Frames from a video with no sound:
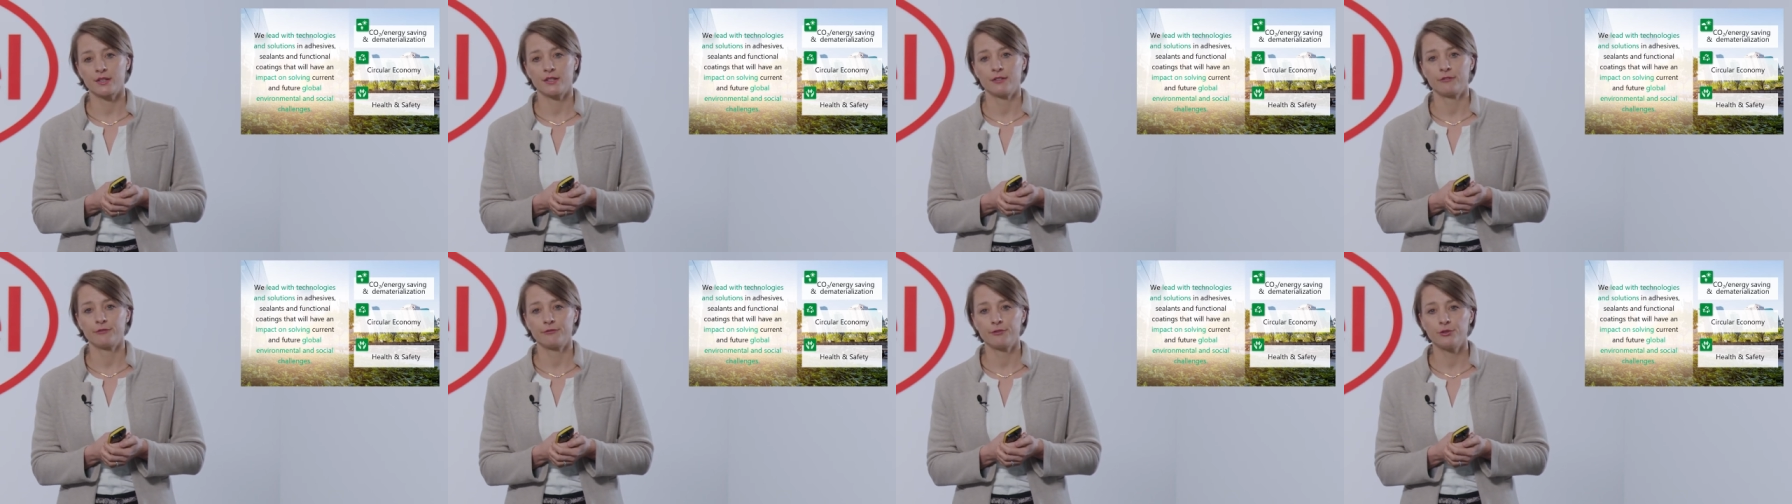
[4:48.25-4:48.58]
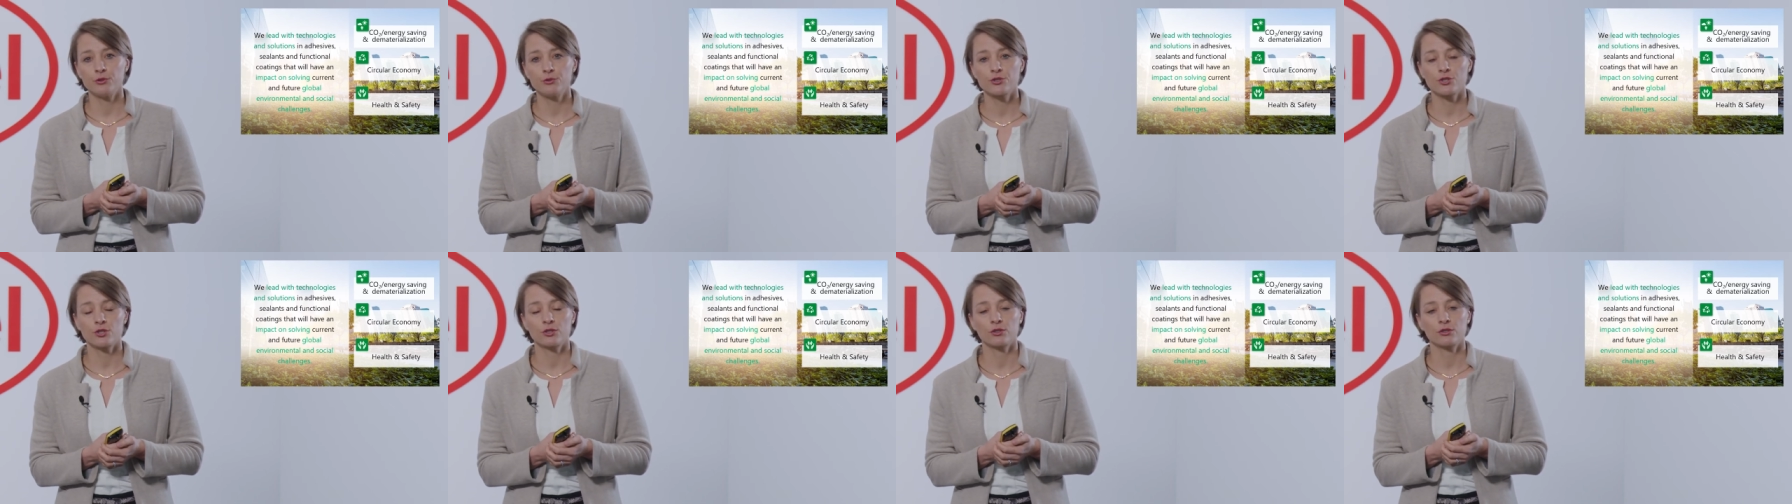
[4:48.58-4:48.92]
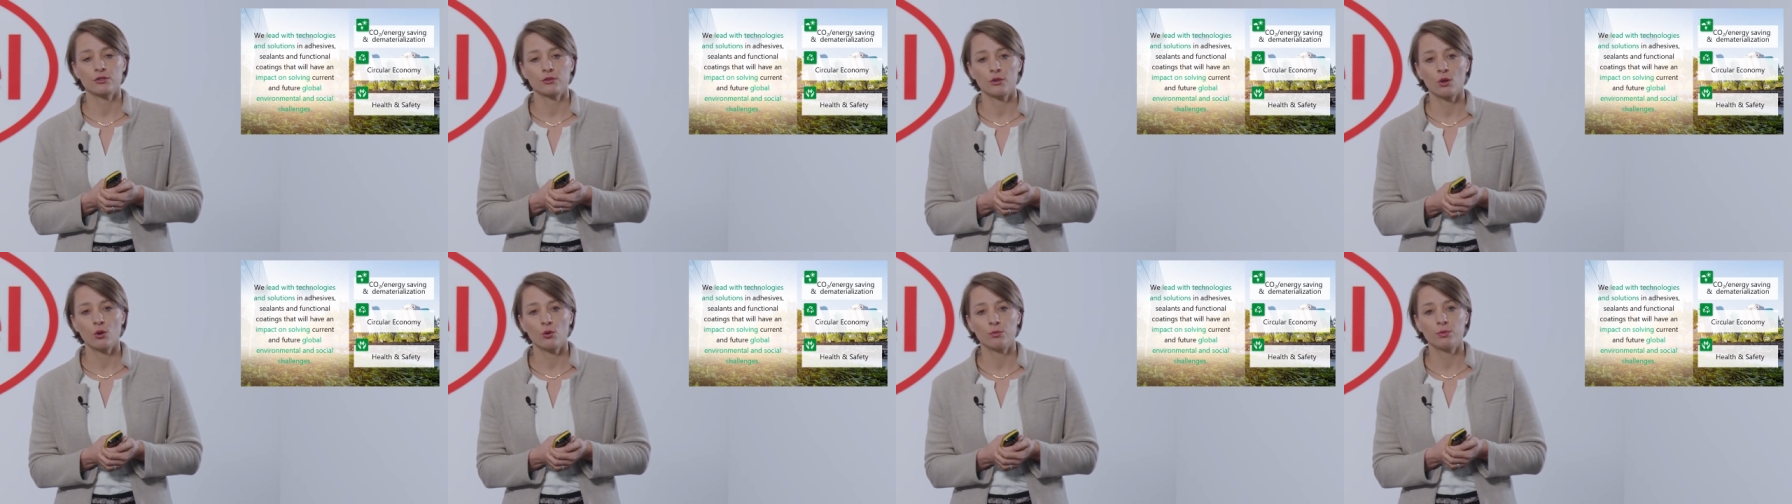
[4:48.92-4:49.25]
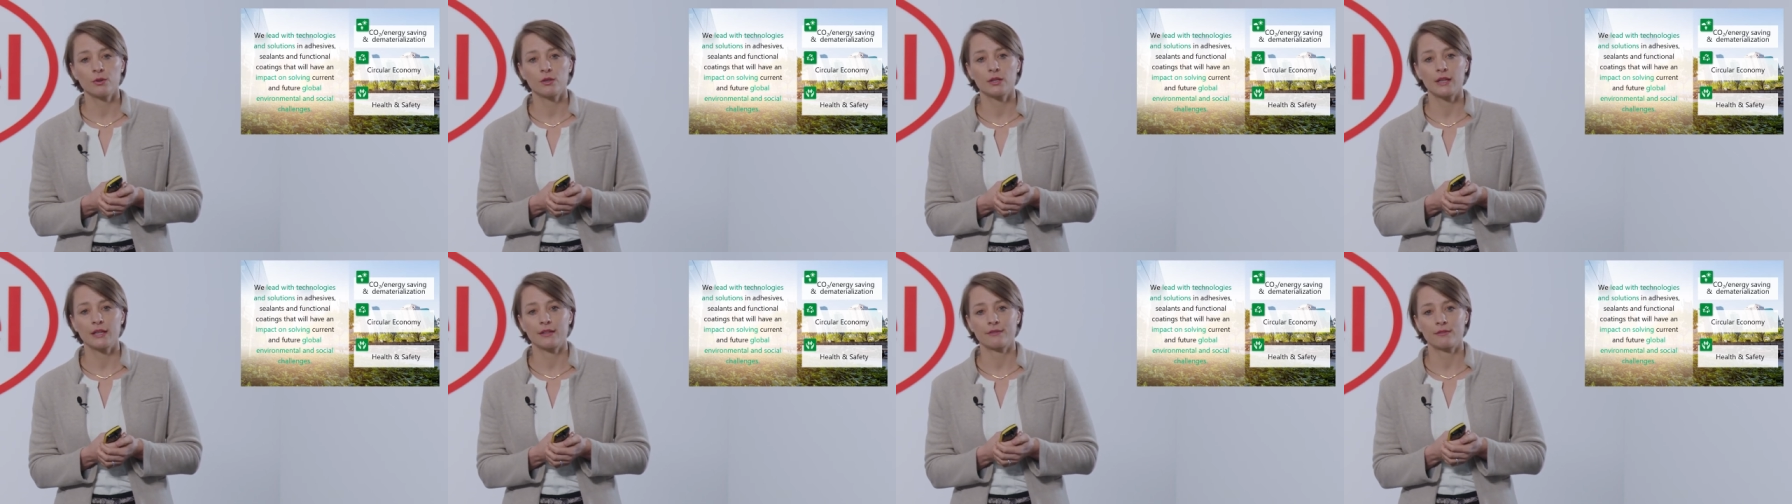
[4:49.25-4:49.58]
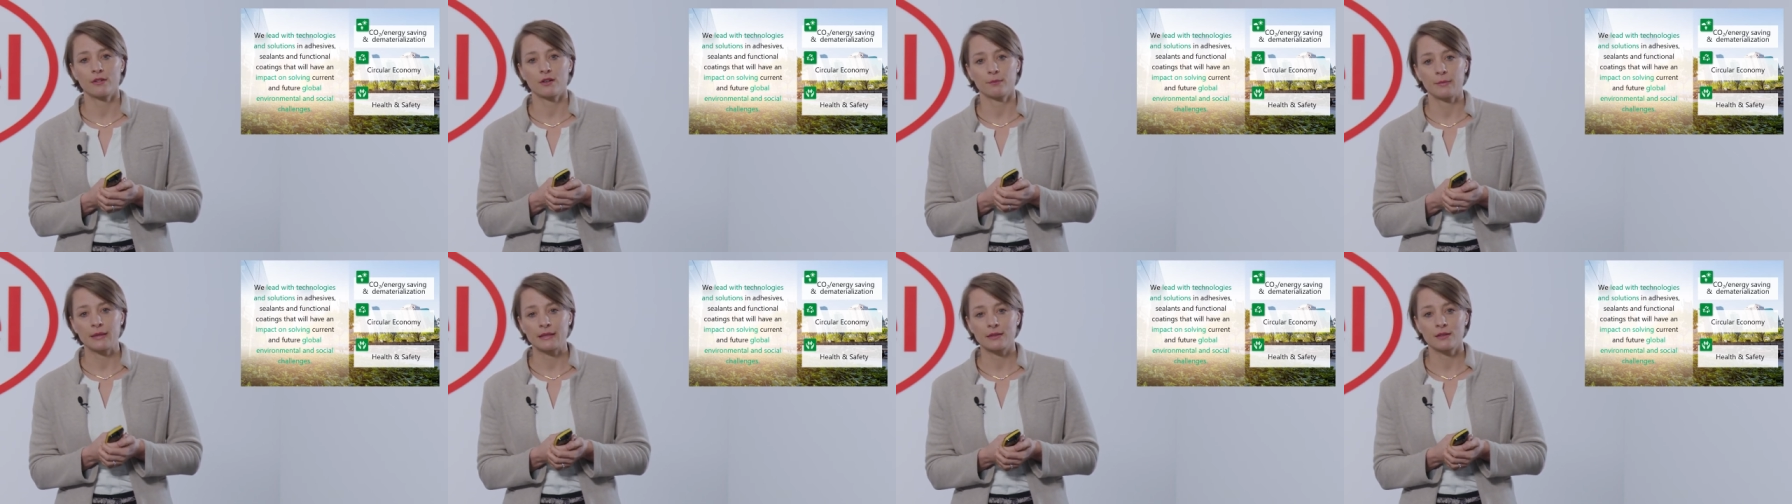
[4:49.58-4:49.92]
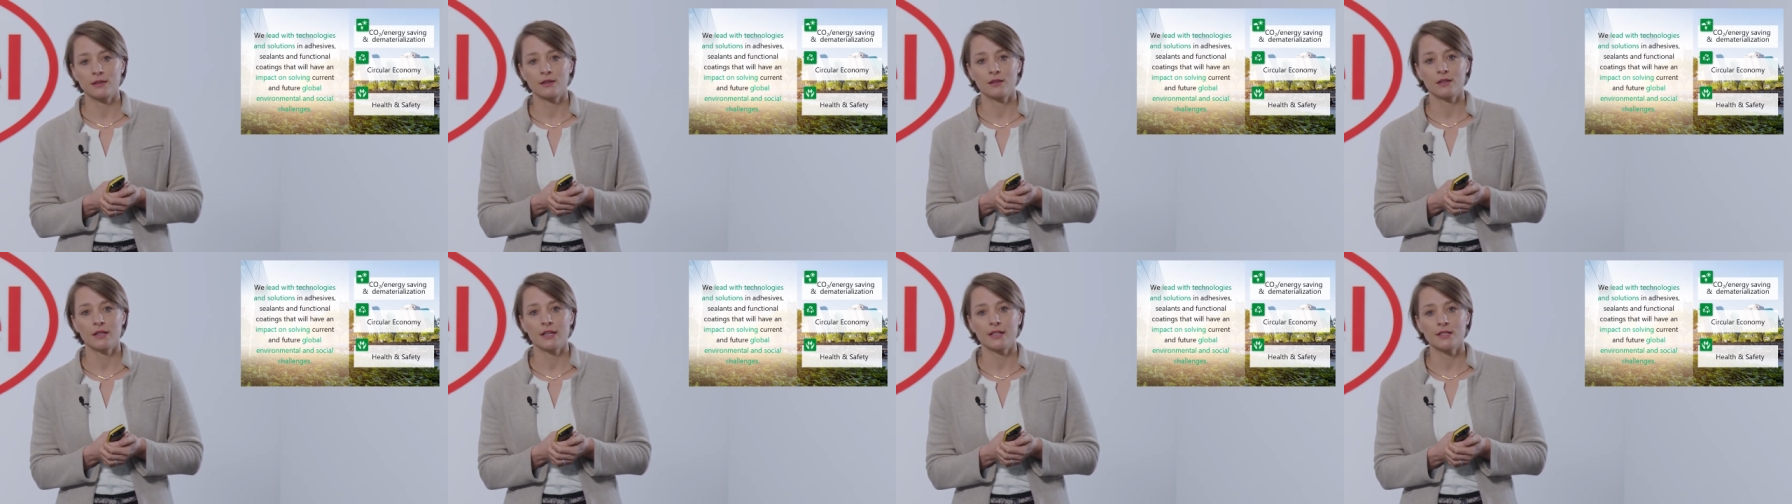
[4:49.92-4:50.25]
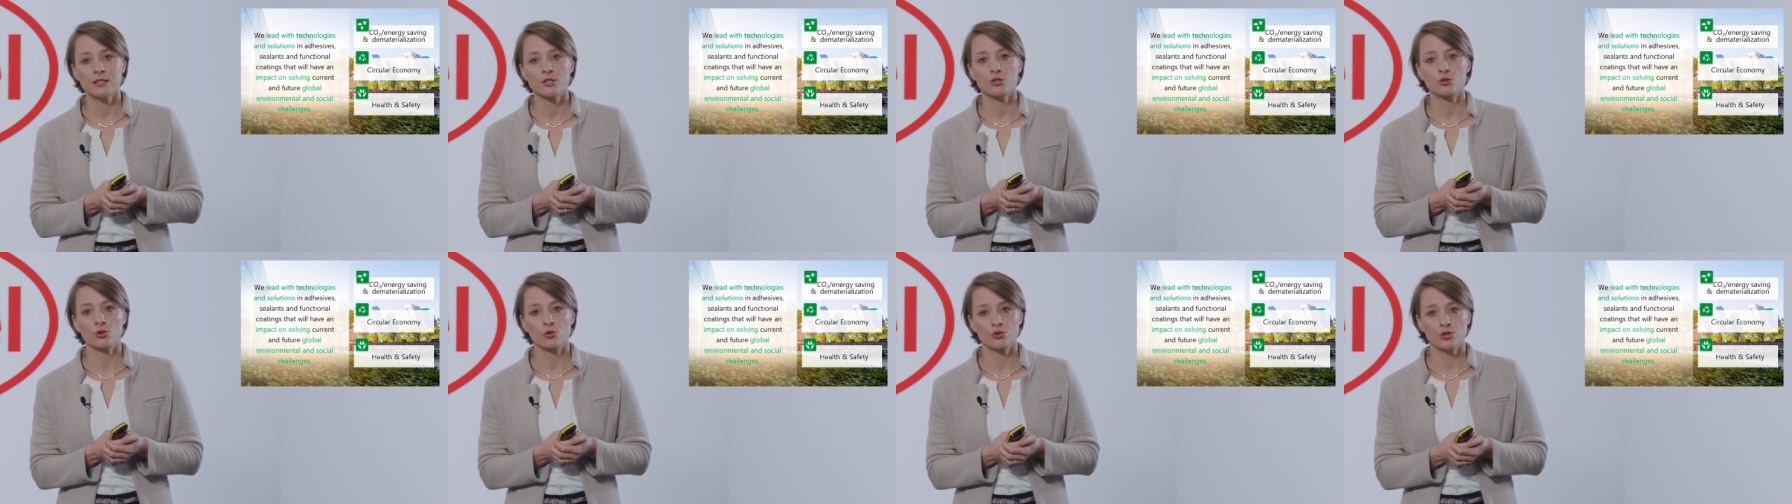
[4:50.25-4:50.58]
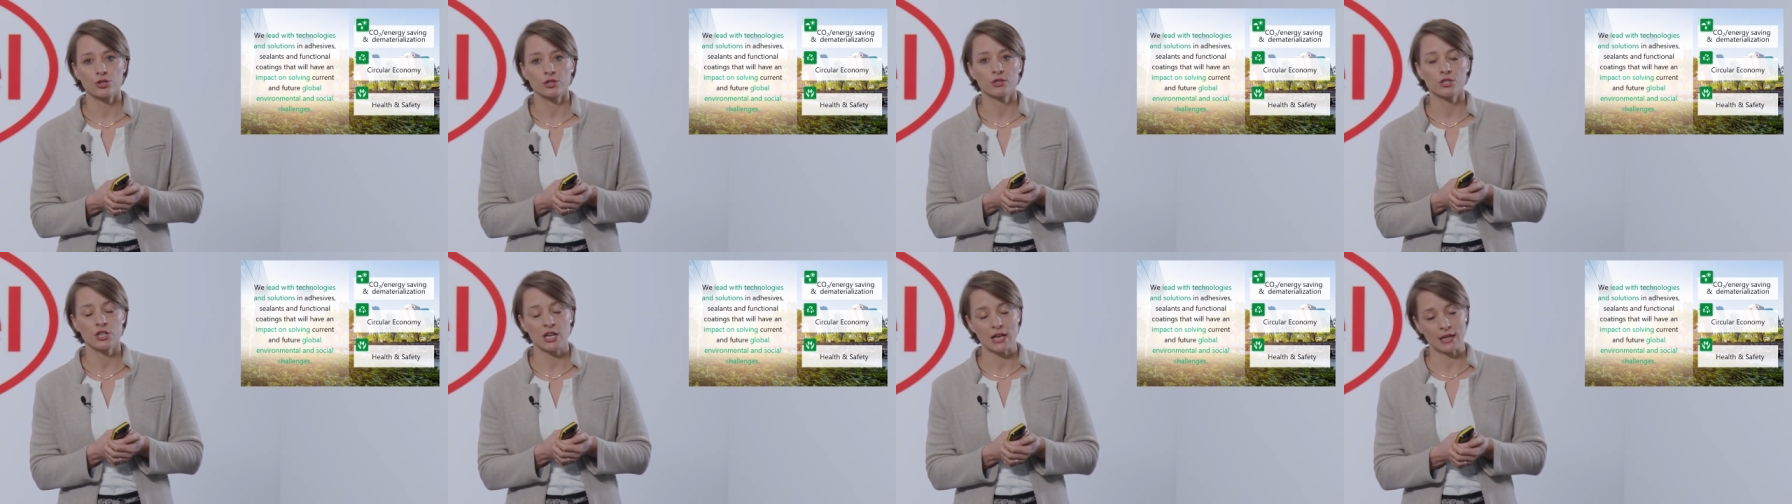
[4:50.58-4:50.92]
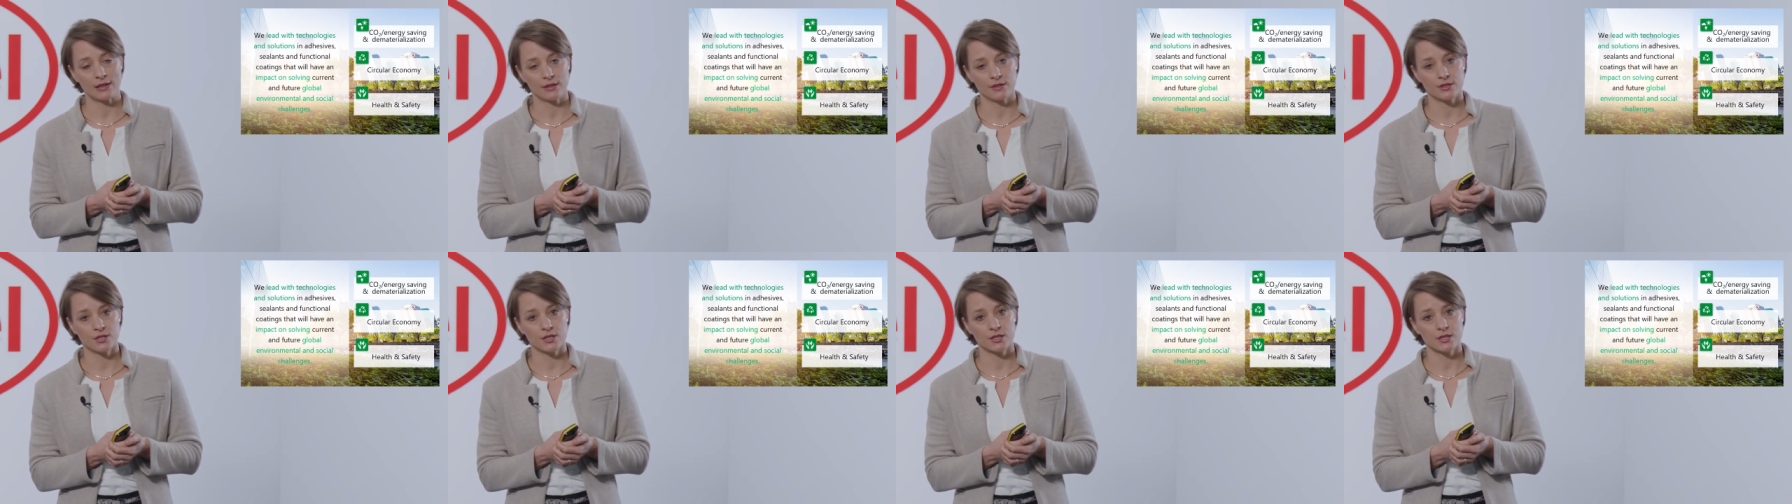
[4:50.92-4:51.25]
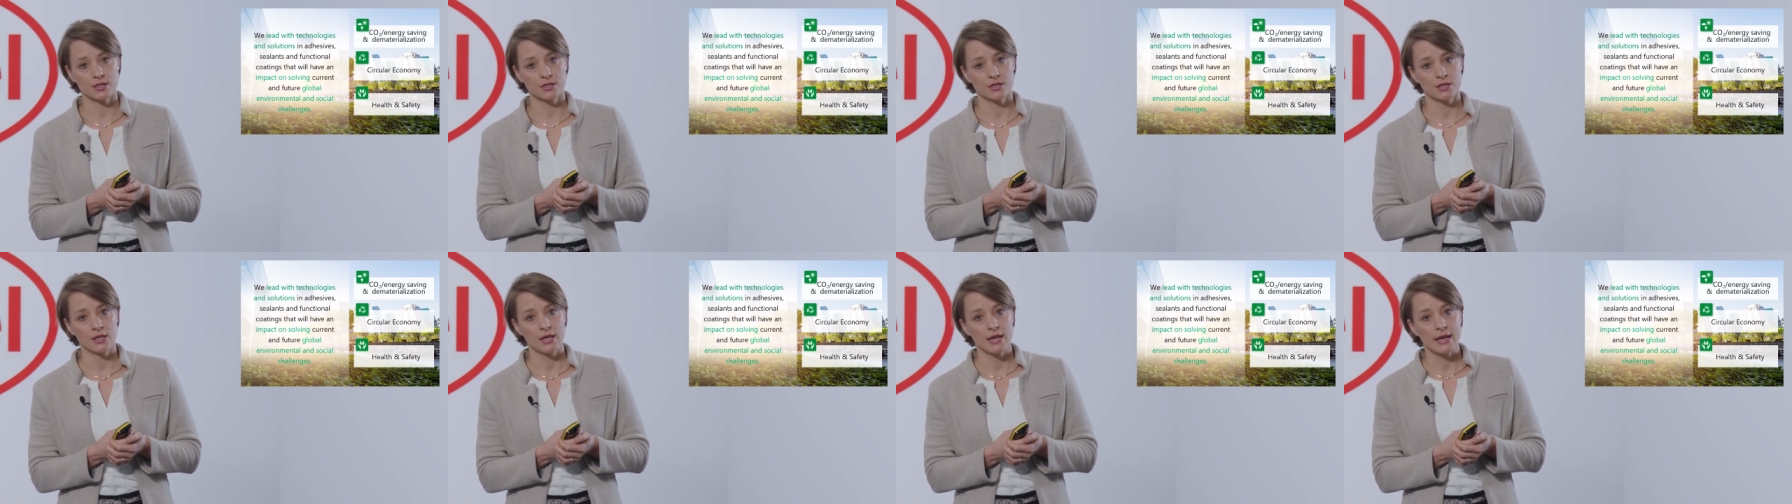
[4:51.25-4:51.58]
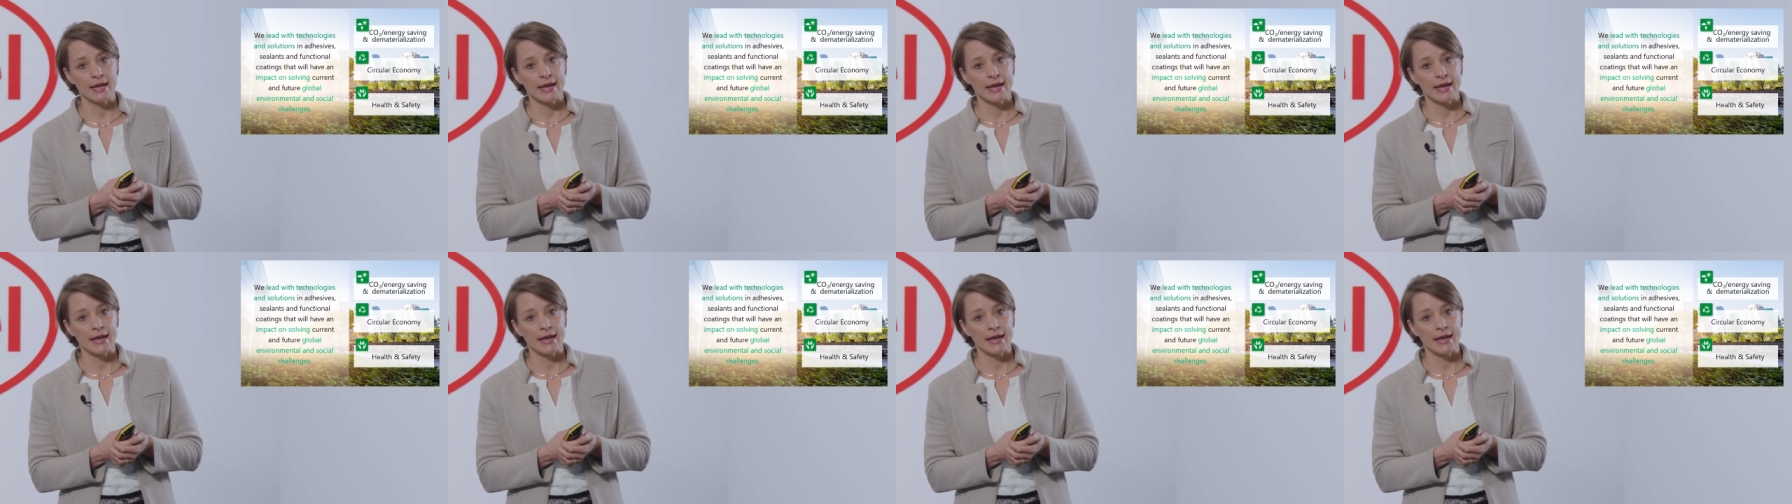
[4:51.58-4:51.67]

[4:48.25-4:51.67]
and future global environmental and social challenges.